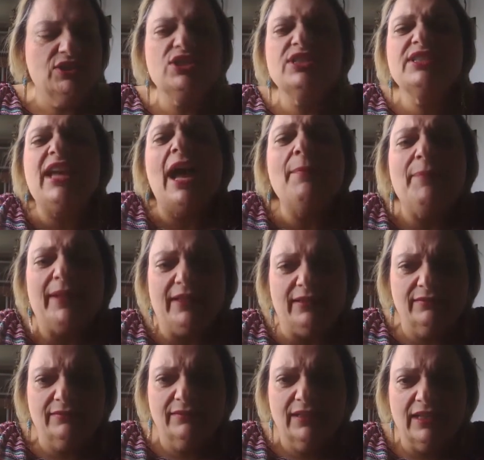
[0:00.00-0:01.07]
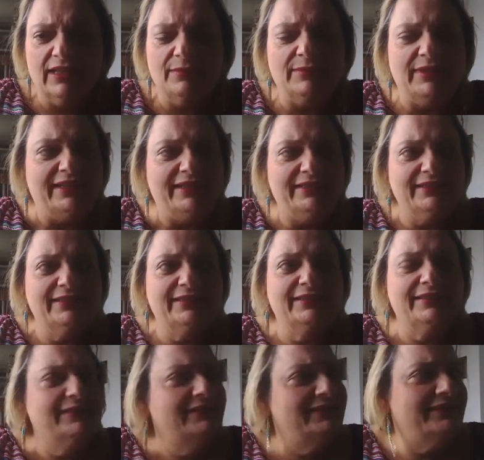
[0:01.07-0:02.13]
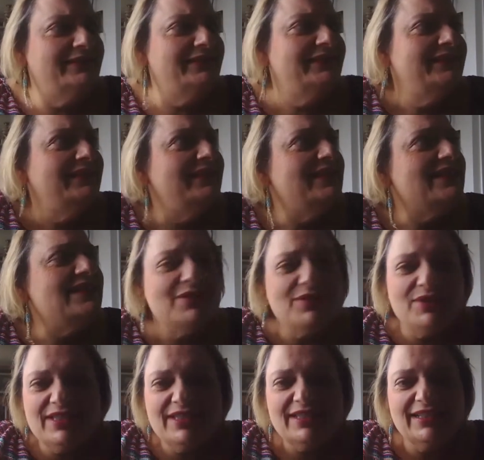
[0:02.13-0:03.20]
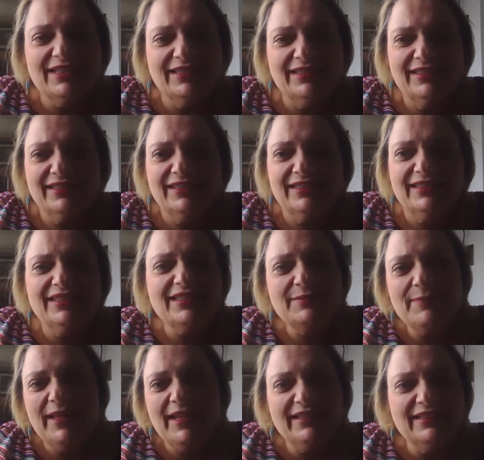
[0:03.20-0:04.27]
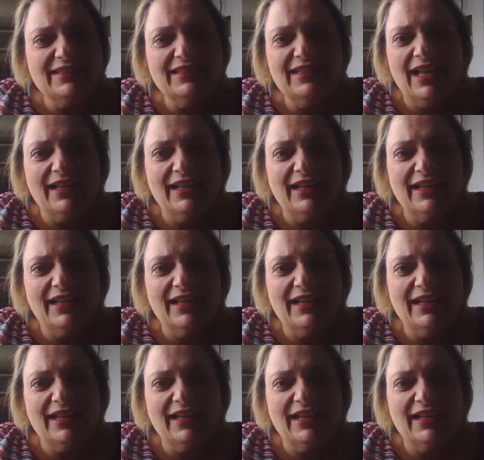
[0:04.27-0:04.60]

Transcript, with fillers: stop it and i'm yep. like seriously this man does not